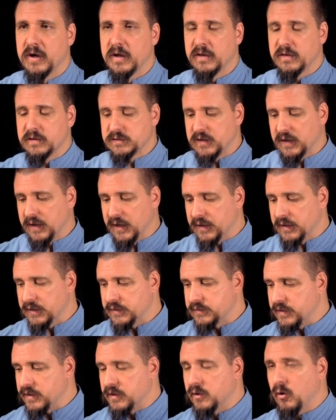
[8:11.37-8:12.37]
The second
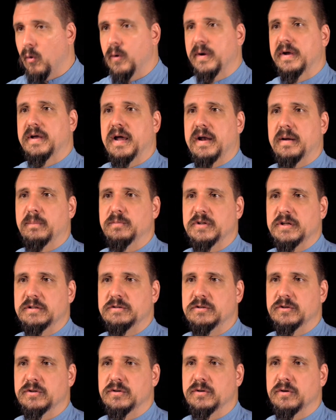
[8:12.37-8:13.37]
is egoic
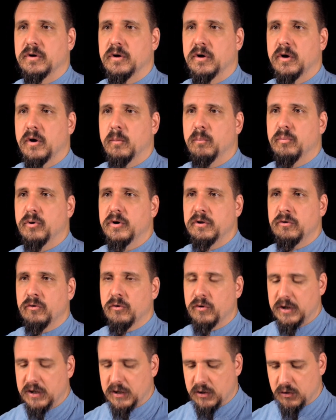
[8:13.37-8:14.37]
adaptation, putting
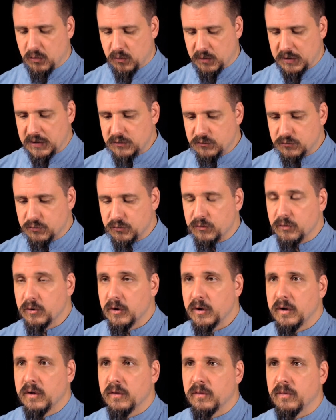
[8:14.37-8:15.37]
your ego into
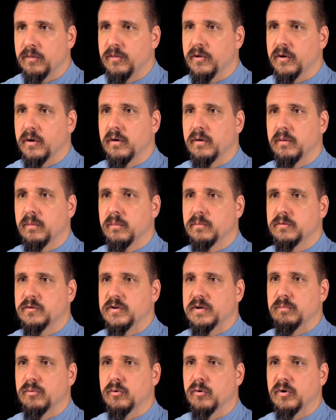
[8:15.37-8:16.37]
the
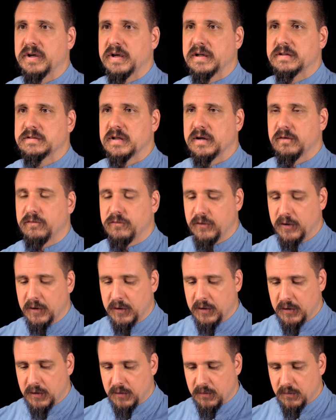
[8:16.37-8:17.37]
tea brewing instead of
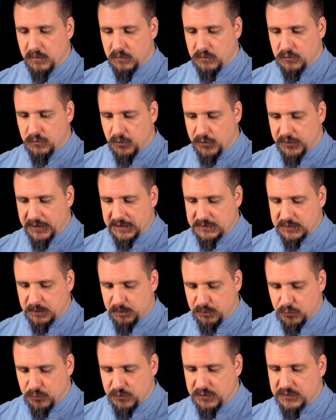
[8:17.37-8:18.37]
learning to
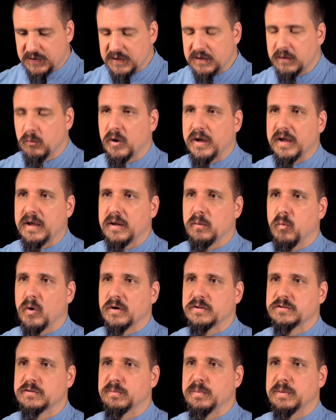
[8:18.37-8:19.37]
brew the tea the way it
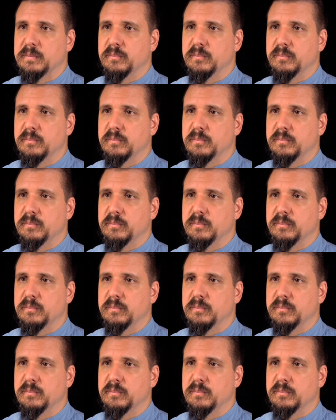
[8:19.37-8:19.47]
wants to be